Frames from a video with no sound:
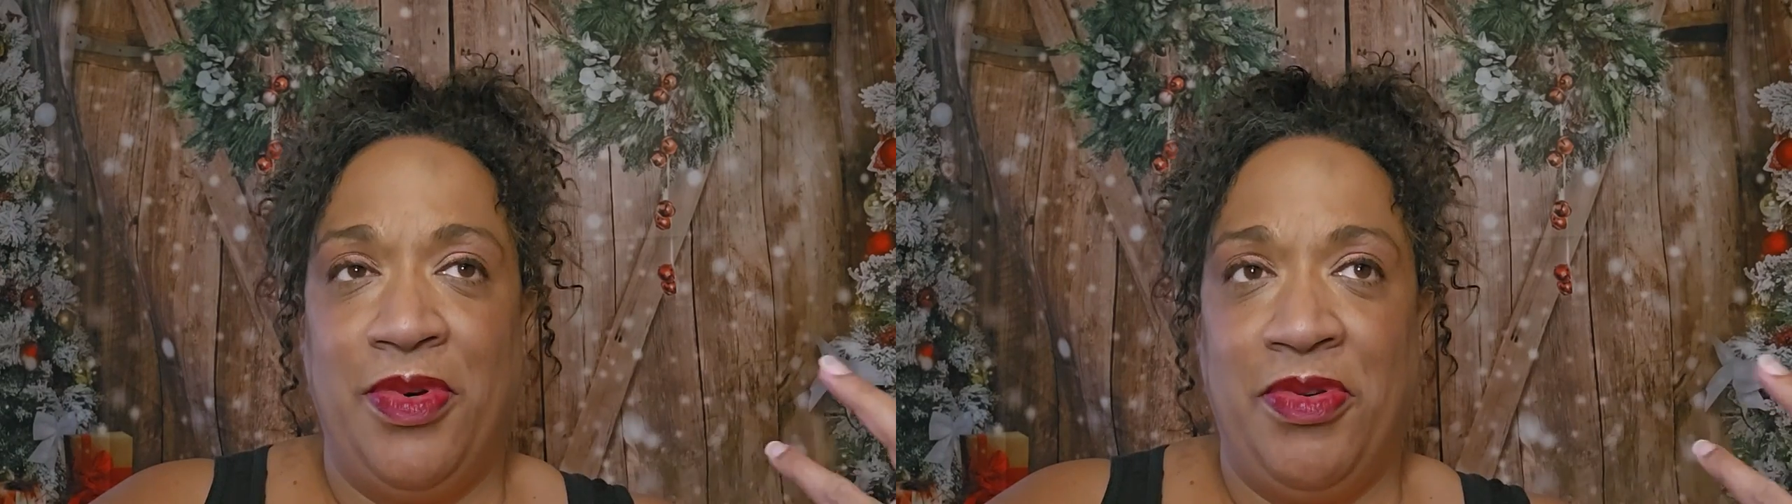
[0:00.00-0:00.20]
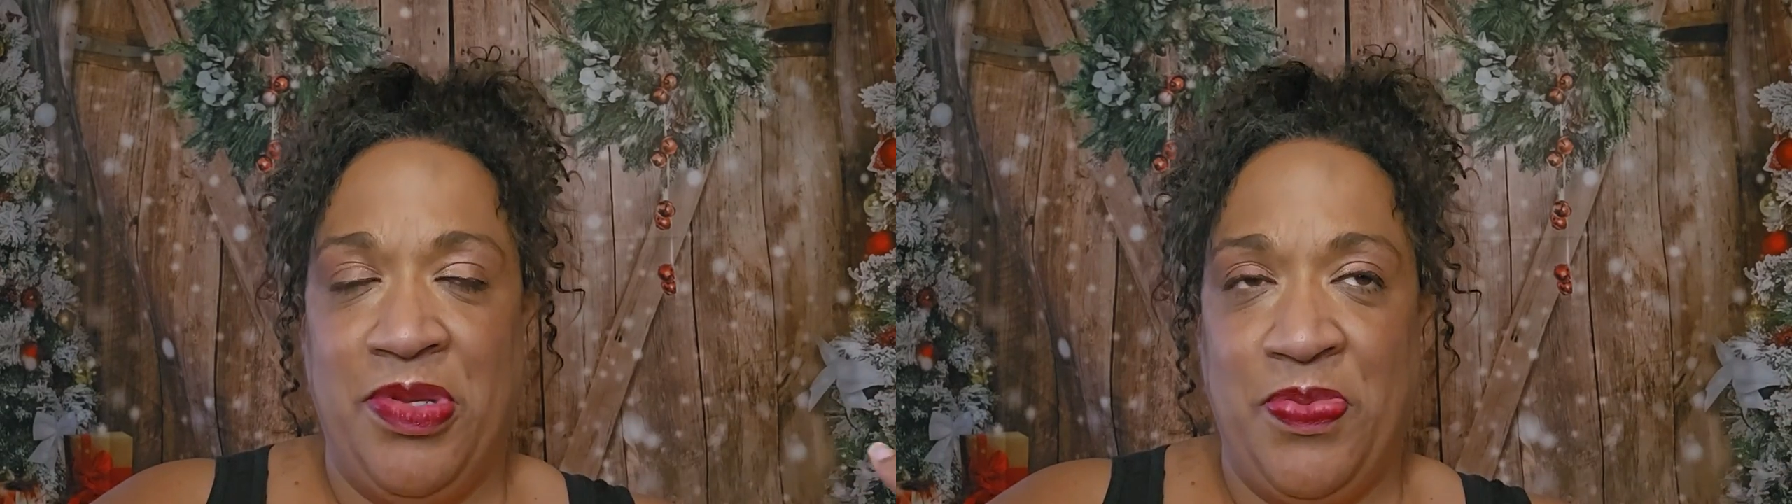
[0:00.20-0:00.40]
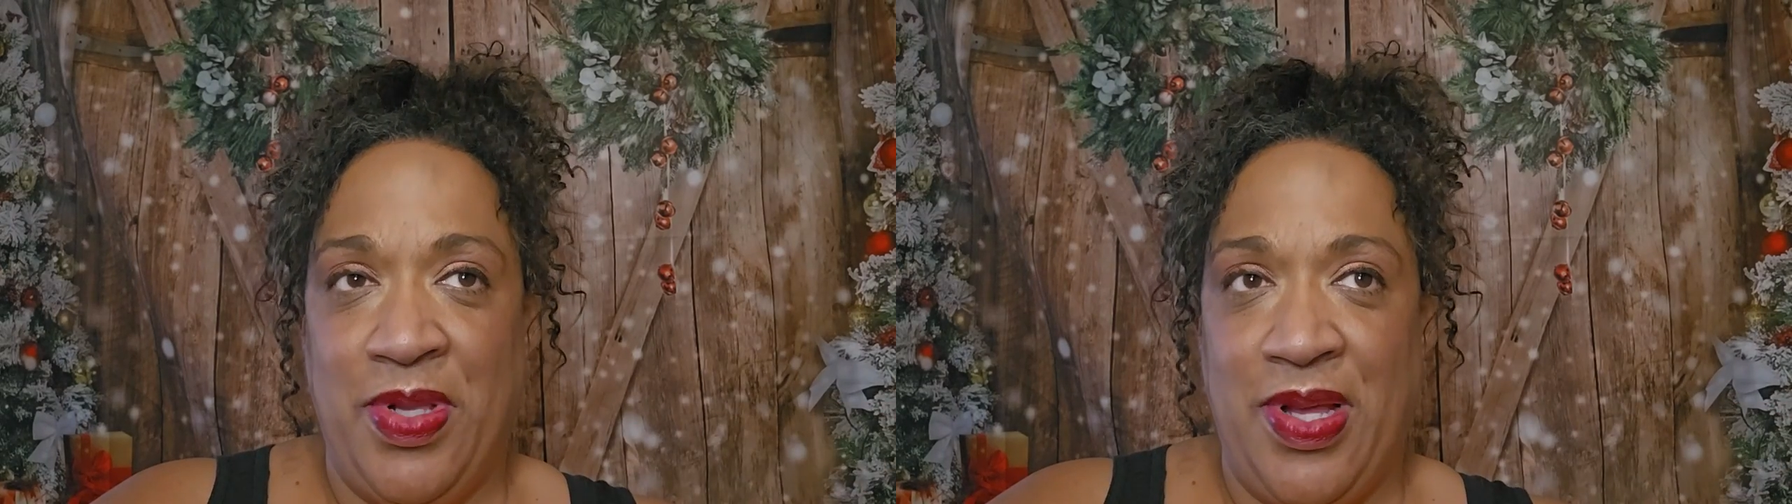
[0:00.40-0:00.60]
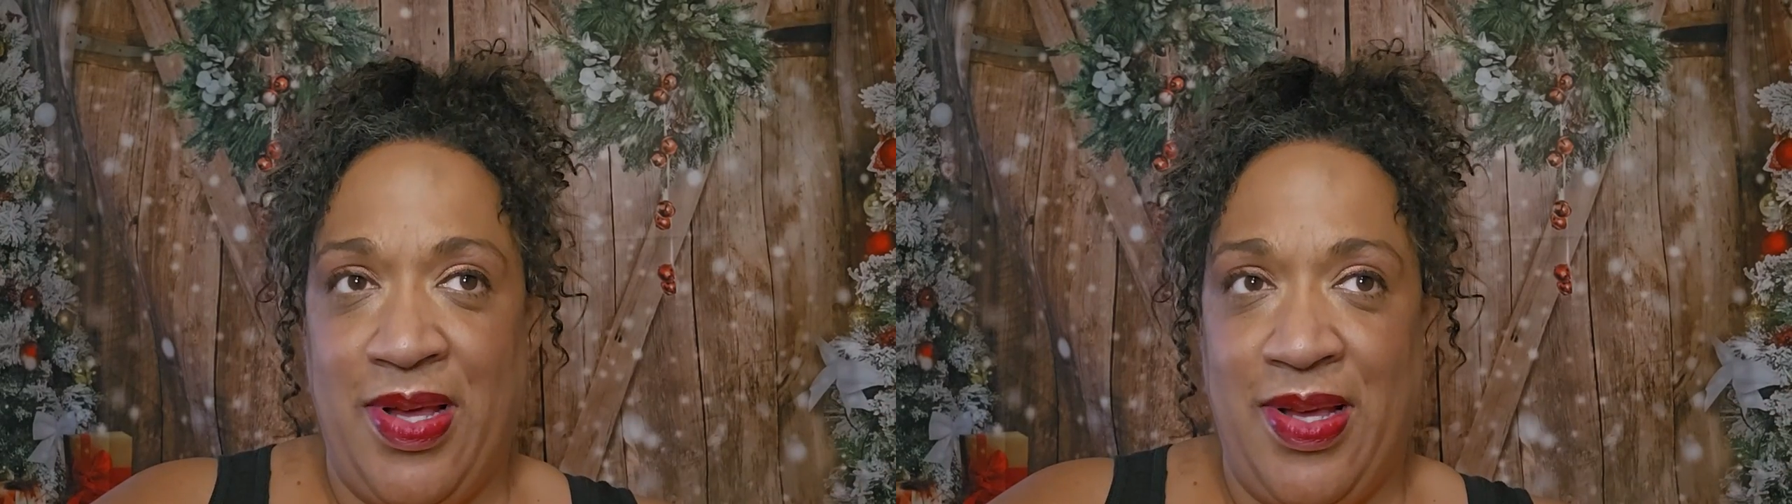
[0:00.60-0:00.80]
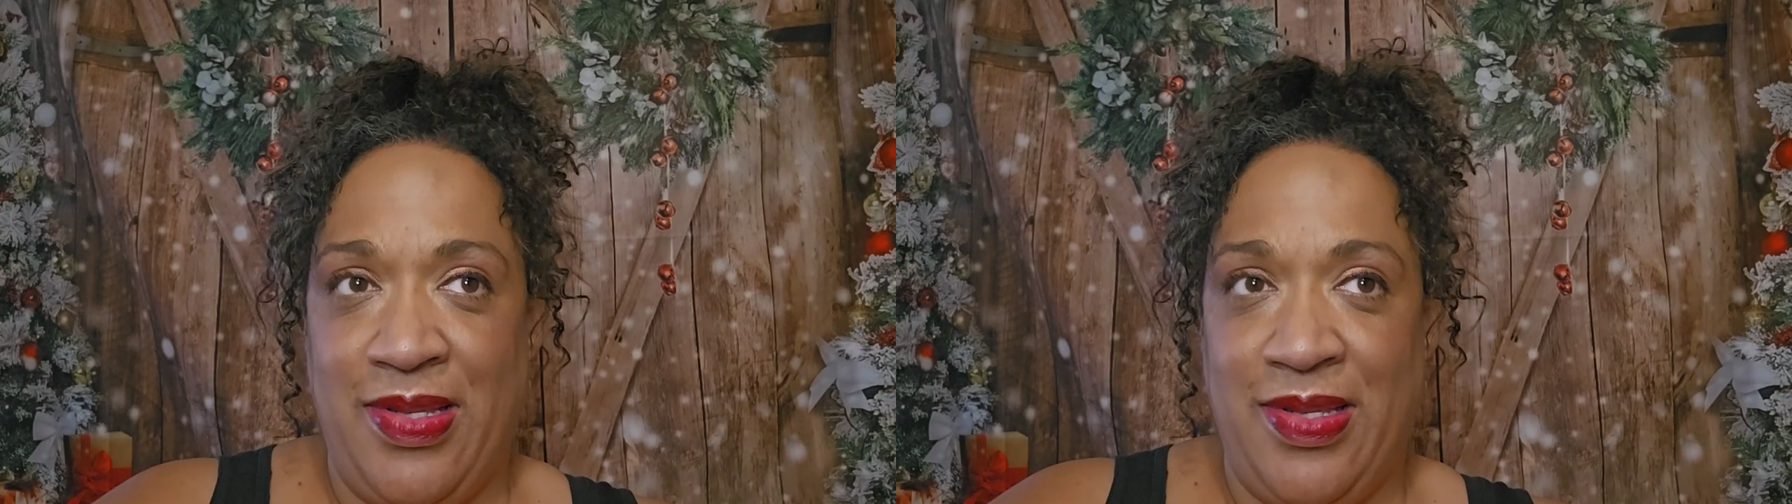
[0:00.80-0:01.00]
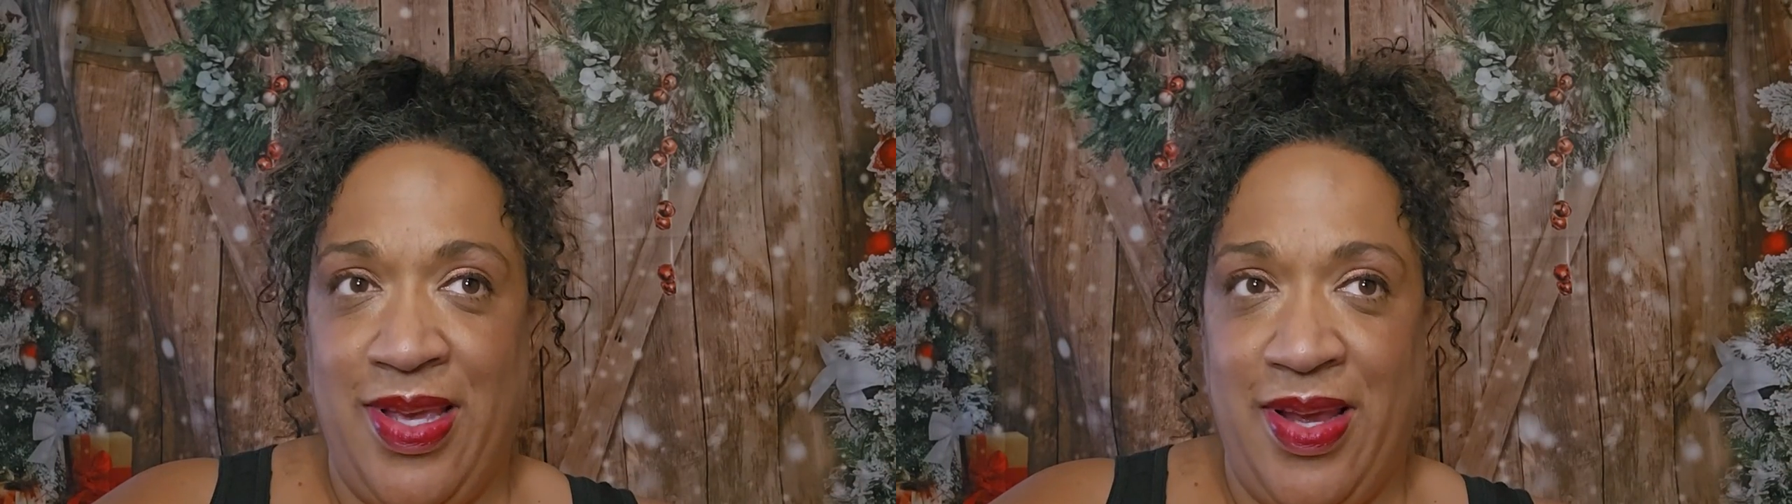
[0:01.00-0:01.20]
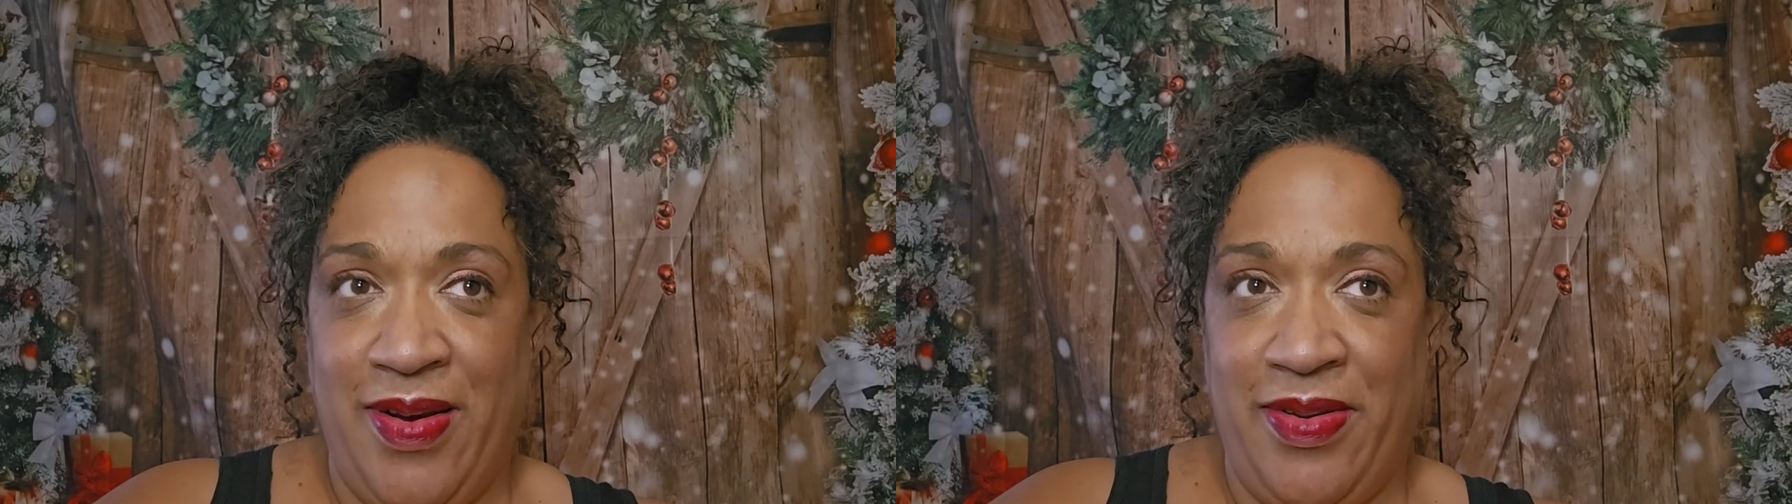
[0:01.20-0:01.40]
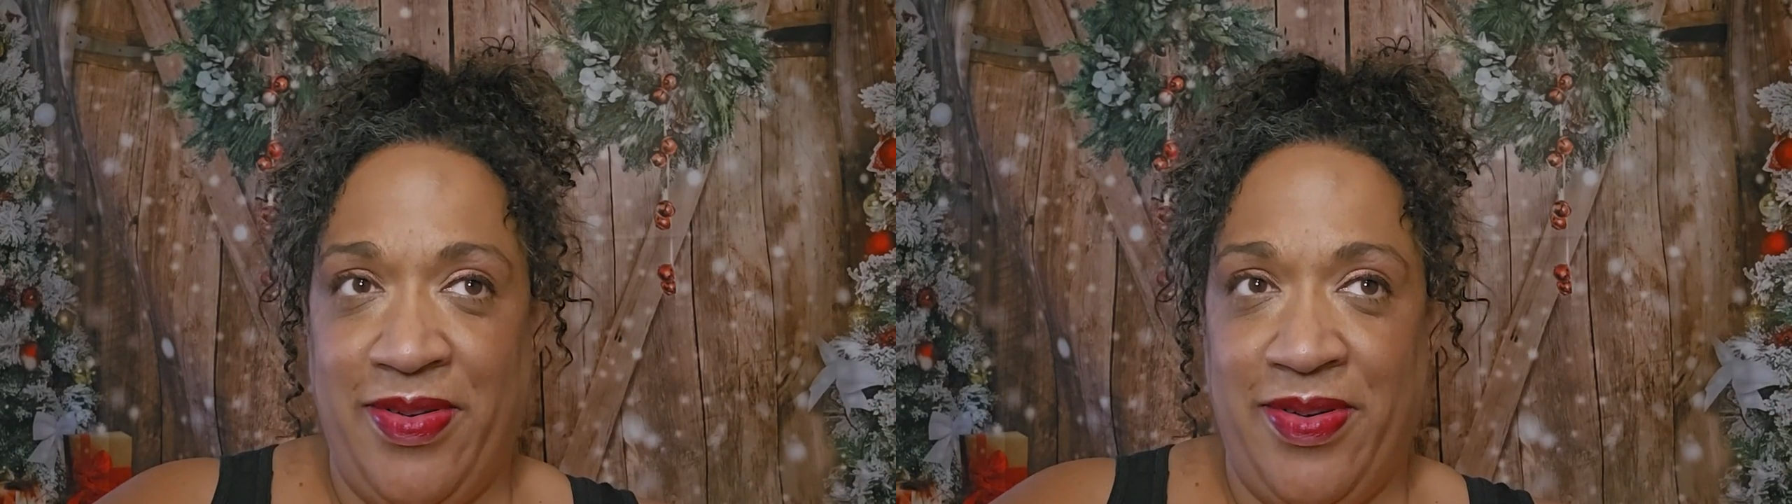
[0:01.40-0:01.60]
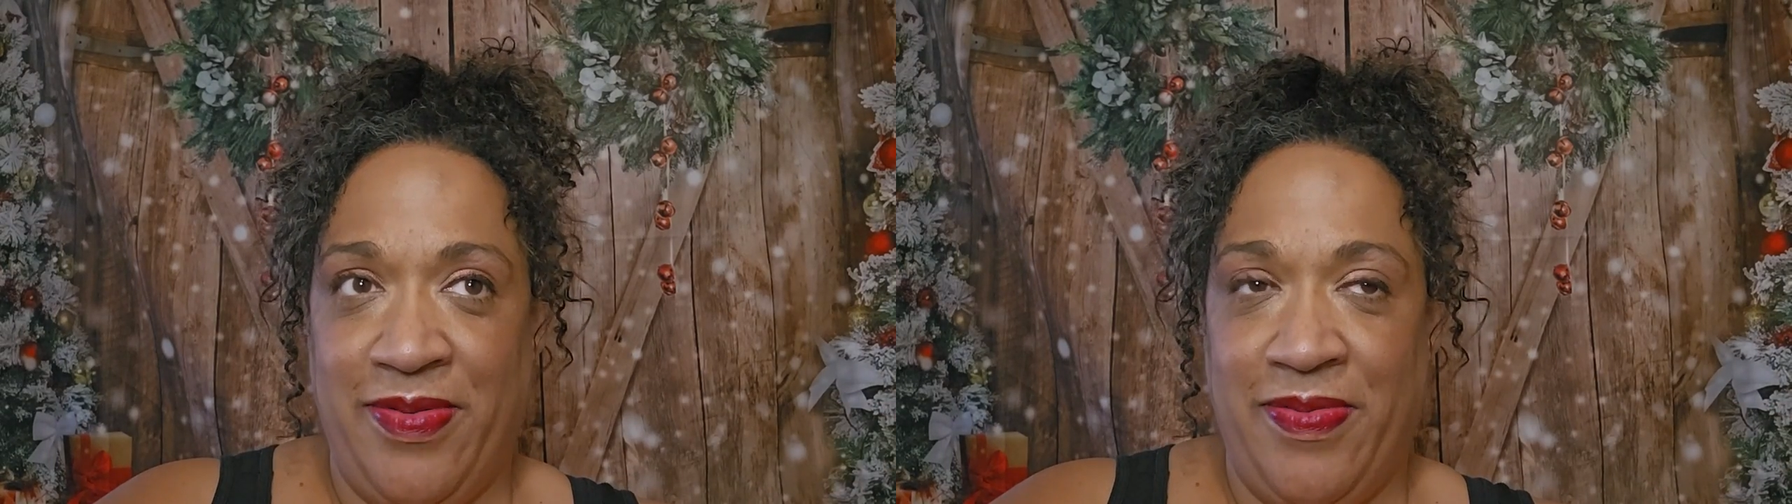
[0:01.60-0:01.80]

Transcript: Chris Palaha's character,